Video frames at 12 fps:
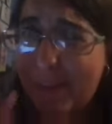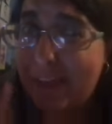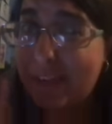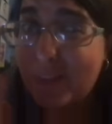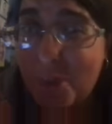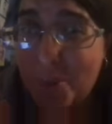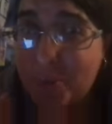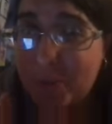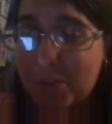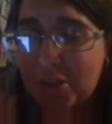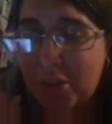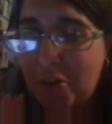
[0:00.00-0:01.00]
like a low three
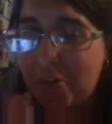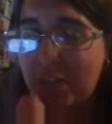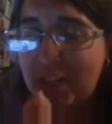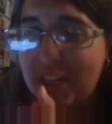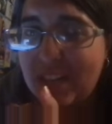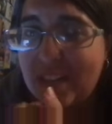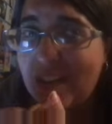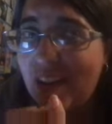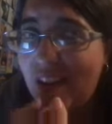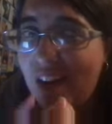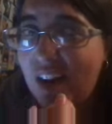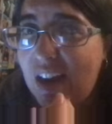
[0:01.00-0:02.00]
star read,
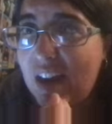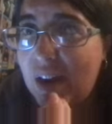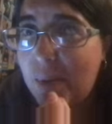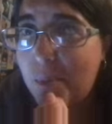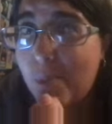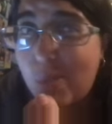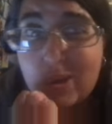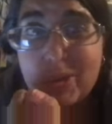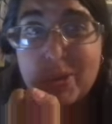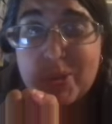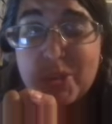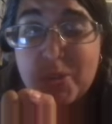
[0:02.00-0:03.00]
um, more
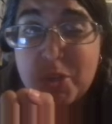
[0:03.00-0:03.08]
close to a